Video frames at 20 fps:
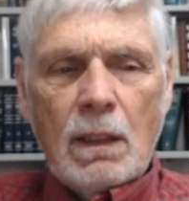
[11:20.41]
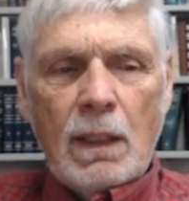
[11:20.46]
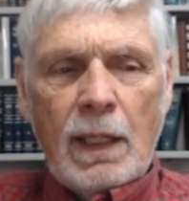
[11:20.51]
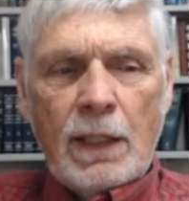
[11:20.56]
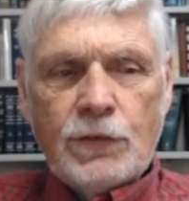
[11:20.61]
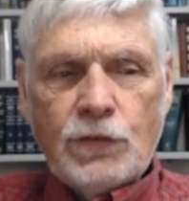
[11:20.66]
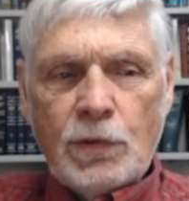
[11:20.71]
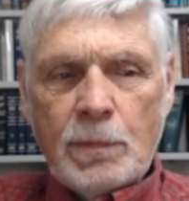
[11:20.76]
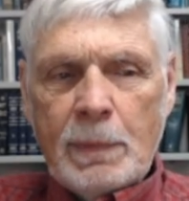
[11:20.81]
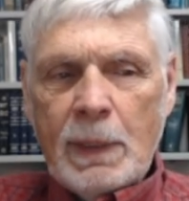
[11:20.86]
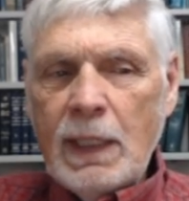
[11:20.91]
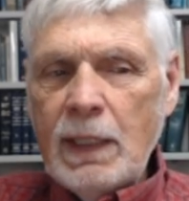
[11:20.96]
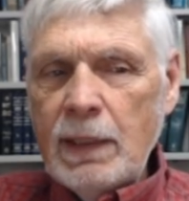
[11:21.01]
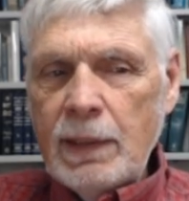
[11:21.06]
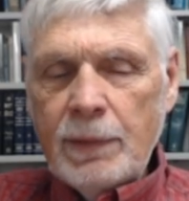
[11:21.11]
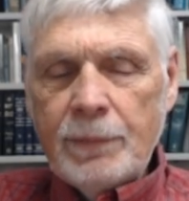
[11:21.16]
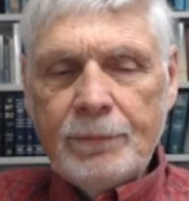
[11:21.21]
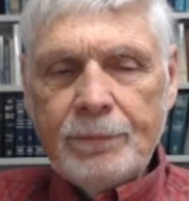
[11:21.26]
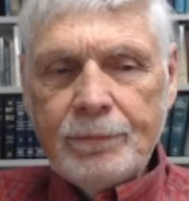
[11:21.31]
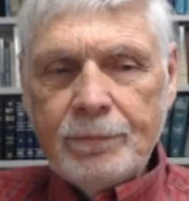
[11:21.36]
And to
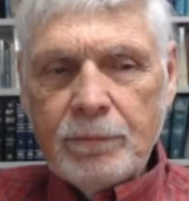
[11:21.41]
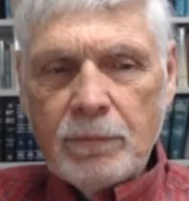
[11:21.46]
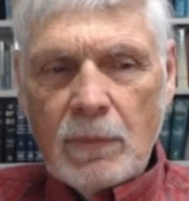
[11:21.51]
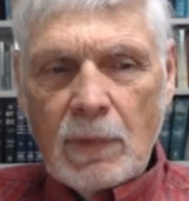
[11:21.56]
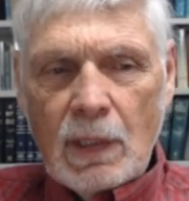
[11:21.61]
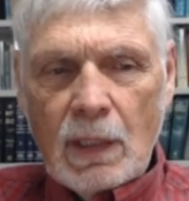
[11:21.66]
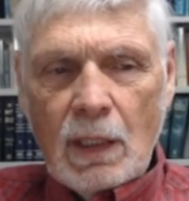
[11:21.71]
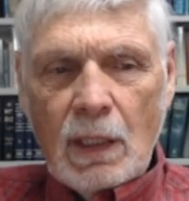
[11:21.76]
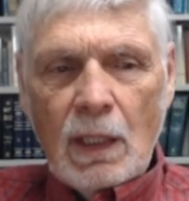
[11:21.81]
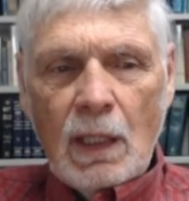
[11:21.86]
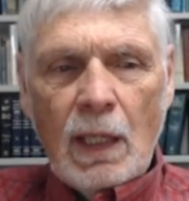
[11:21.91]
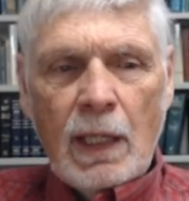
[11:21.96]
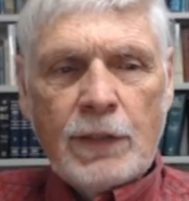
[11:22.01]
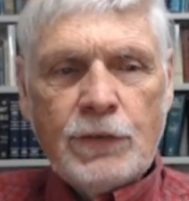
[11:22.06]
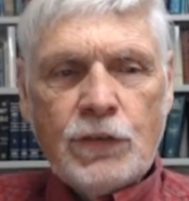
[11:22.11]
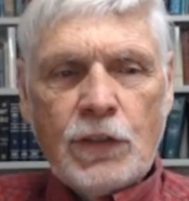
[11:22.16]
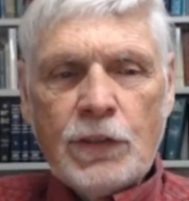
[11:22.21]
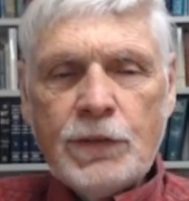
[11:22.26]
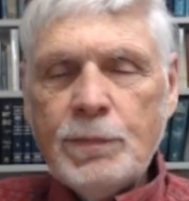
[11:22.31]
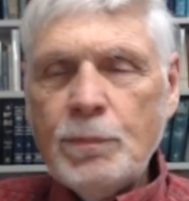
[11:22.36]
me, it
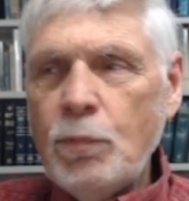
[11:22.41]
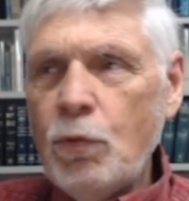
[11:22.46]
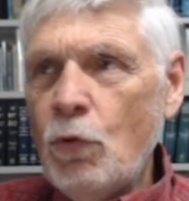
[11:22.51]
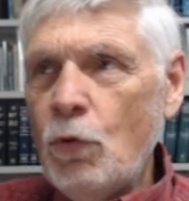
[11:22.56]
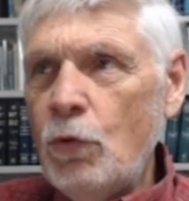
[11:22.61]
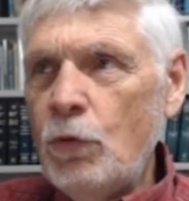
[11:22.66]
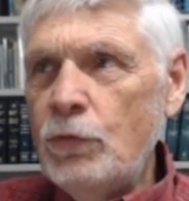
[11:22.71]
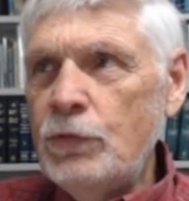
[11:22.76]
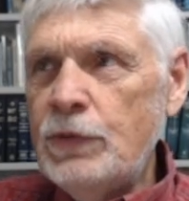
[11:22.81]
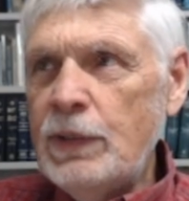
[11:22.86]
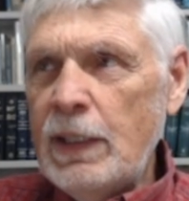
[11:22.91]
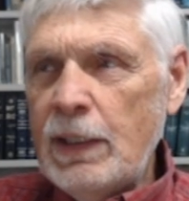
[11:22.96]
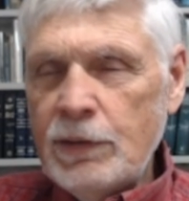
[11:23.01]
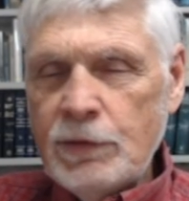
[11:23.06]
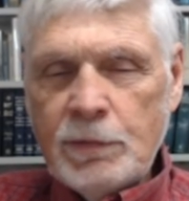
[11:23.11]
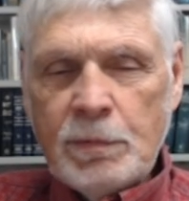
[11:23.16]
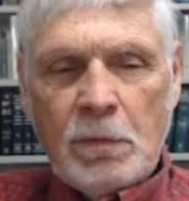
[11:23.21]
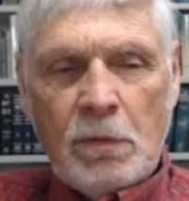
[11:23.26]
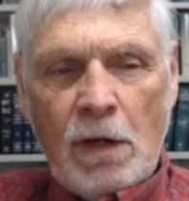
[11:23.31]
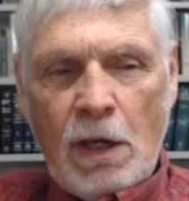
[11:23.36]
just proves the
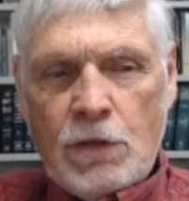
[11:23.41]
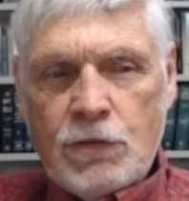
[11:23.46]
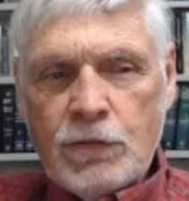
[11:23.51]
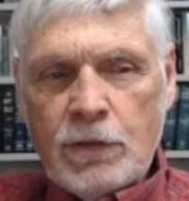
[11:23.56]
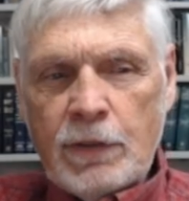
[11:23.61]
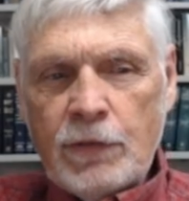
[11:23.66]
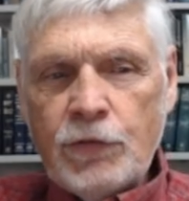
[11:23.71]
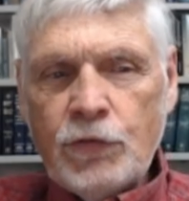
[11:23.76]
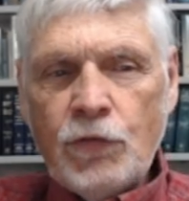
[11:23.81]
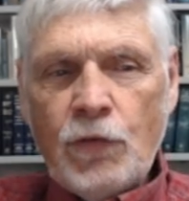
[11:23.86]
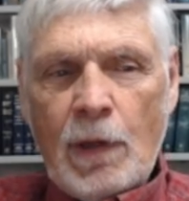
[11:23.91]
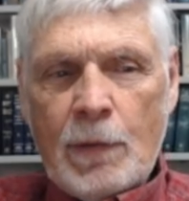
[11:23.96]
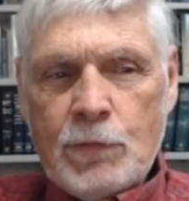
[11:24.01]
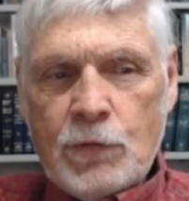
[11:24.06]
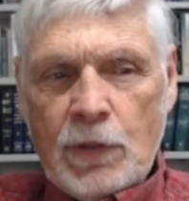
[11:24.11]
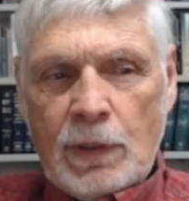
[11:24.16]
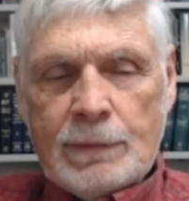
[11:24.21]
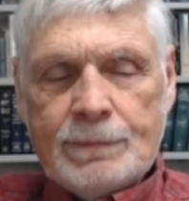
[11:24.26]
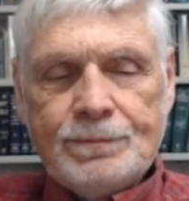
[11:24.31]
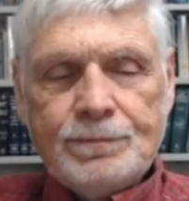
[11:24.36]
inspiration of Scripture.